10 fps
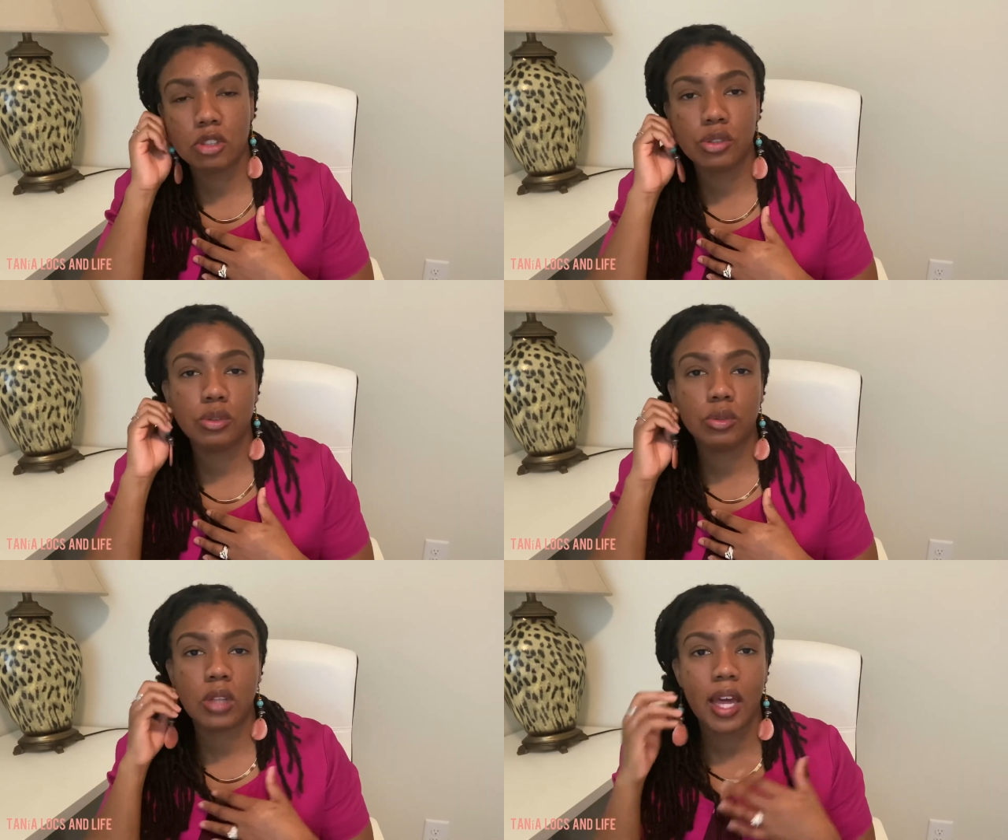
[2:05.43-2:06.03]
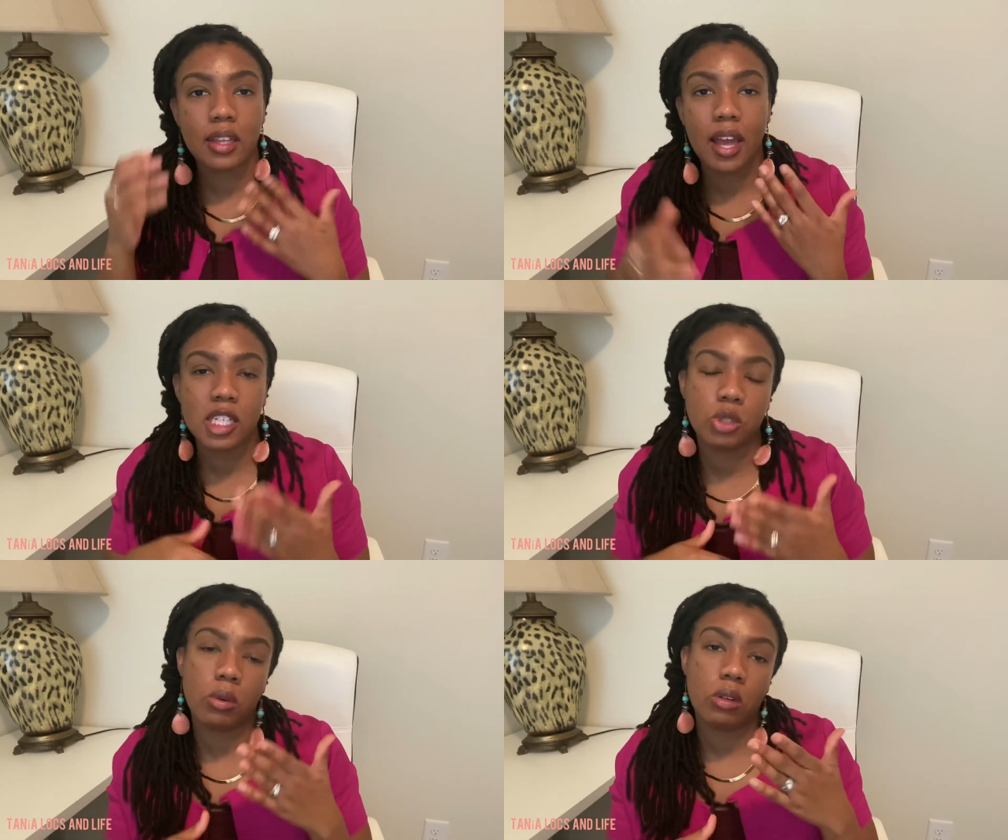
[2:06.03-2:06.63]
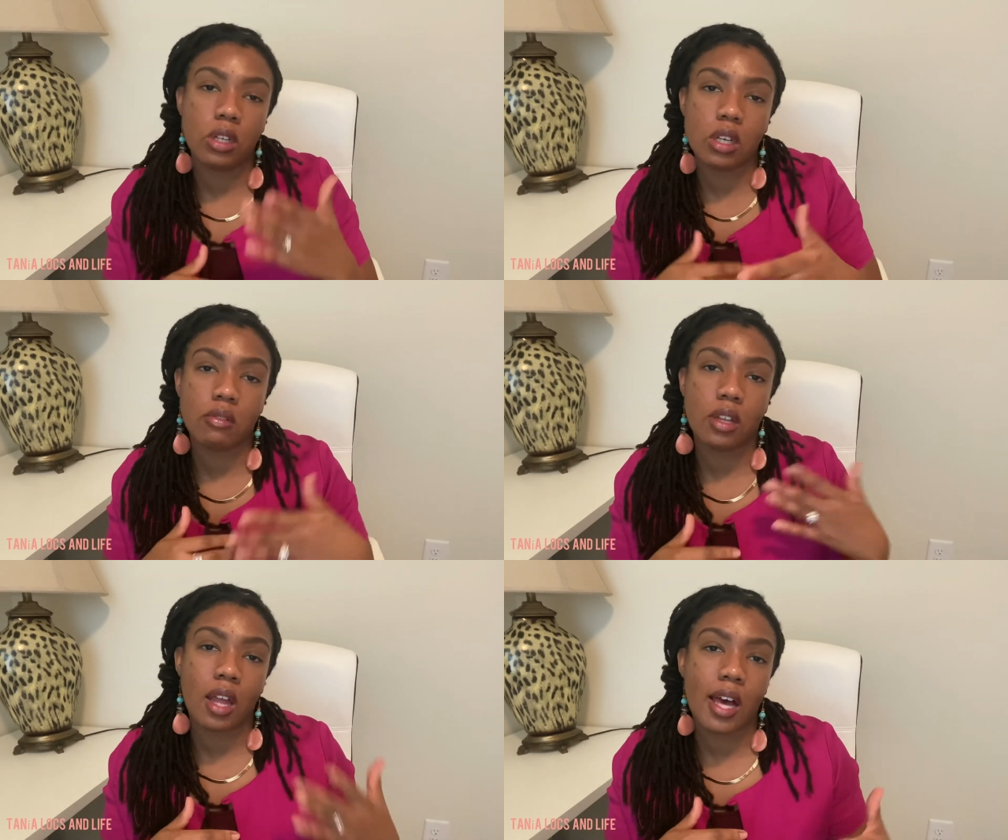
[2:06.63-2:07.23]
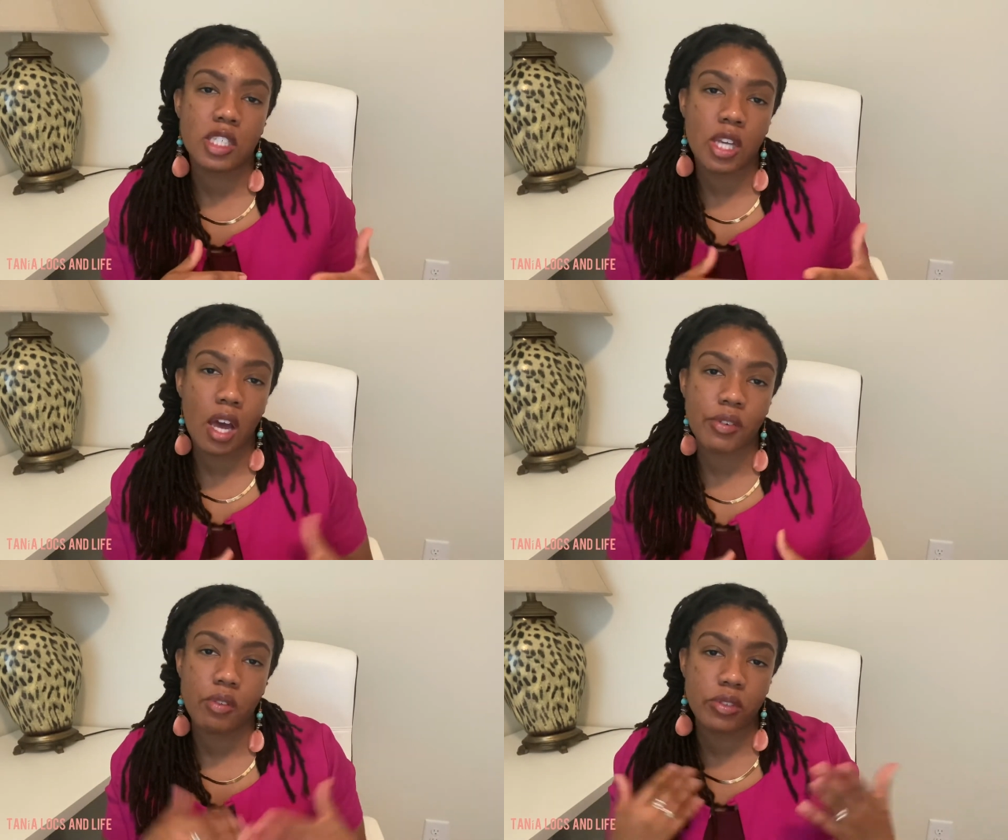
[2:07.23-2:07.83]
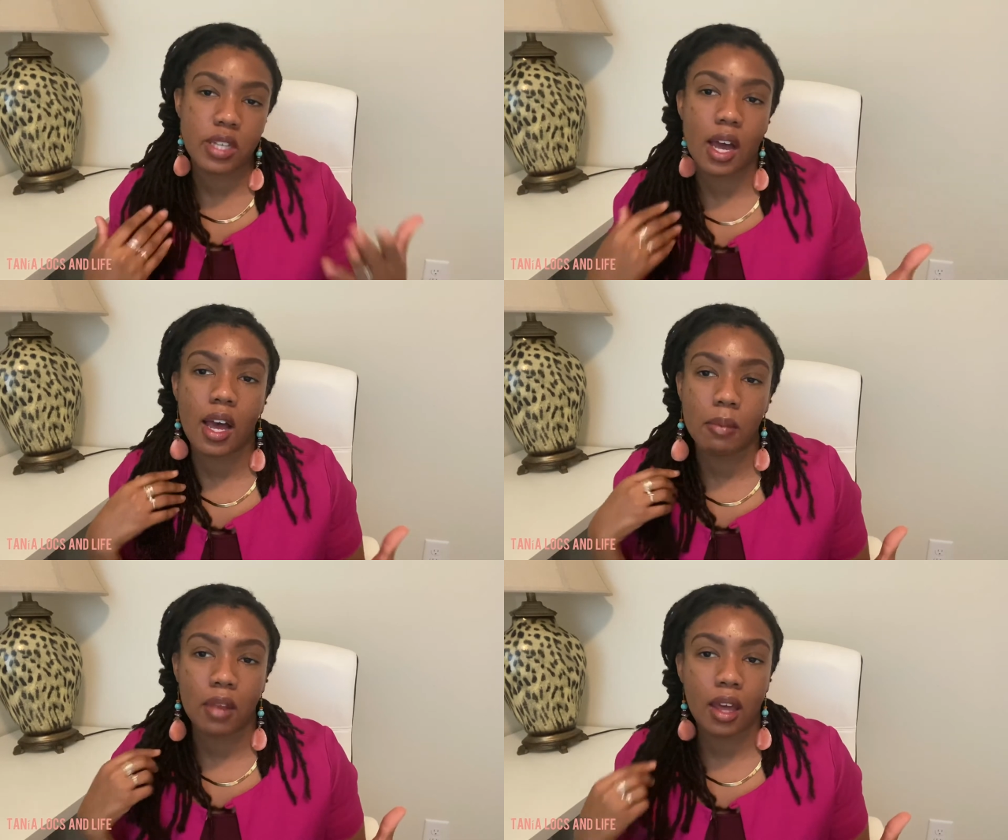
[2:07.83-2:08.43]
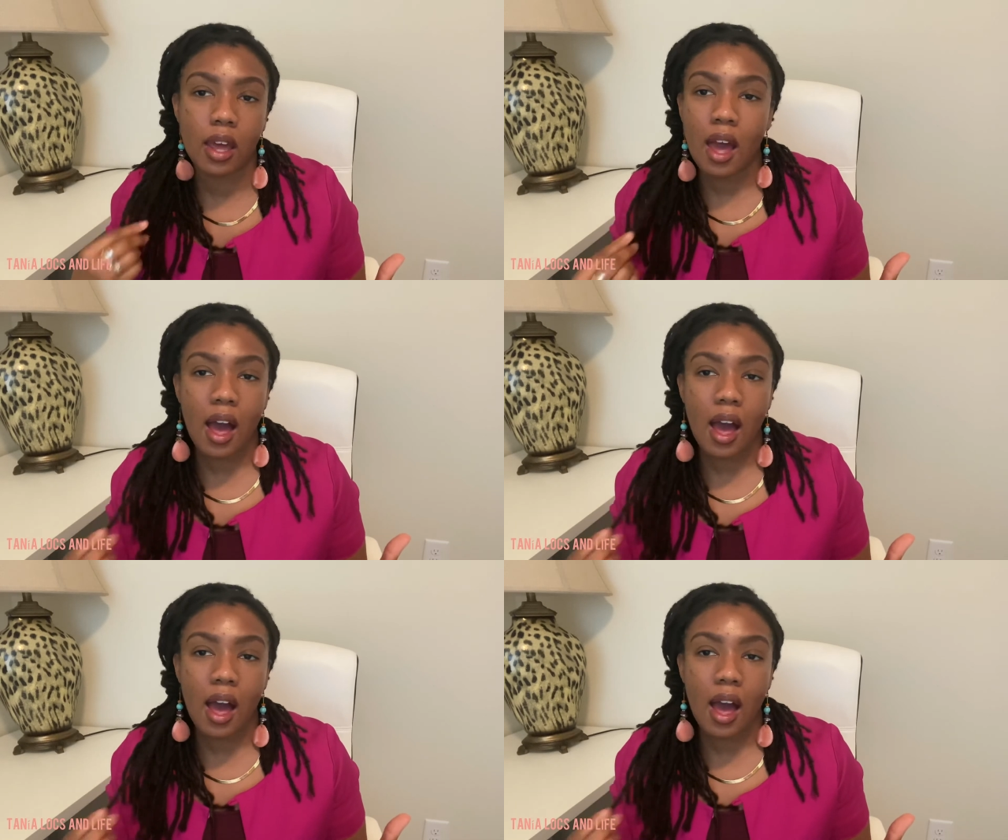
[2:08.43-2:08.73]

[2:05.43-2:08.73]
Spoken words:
to like the actual look of the lock shaft over time, like